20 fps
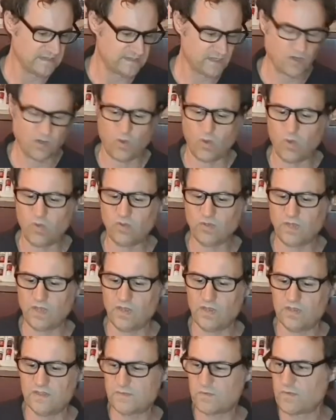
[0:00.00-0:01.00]
so all
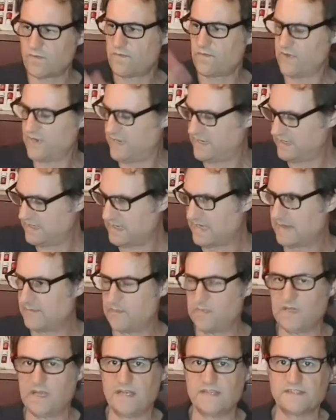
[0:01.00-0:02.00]
those were free,
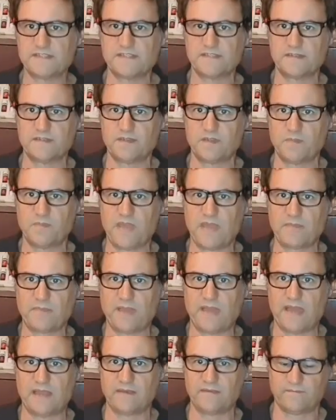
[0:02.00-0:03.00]
plus the
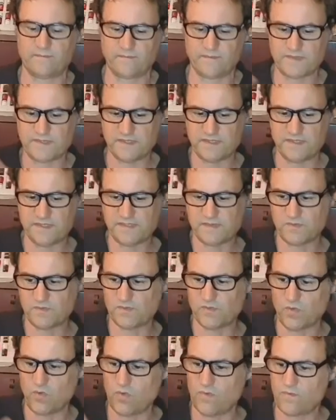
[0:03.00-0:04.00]
backpack. So this
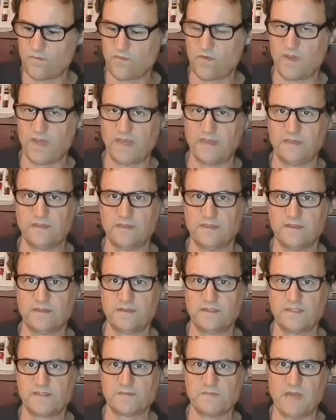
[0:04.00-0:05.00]
was all free
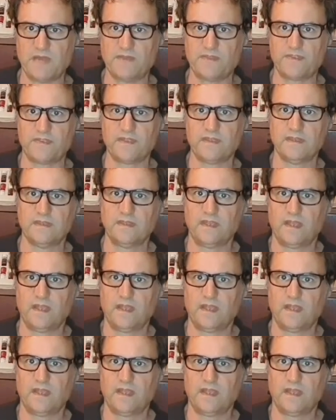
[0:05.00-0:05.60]
this month.